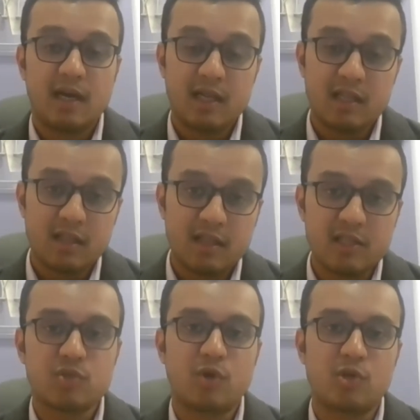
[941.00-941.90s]
And in
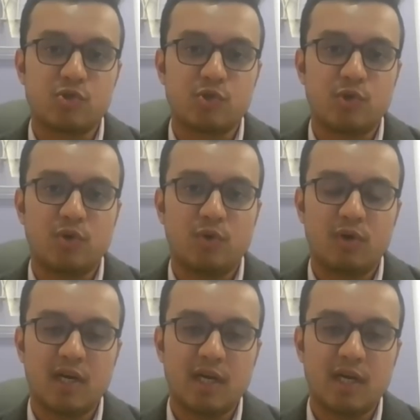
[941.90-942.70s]
also oral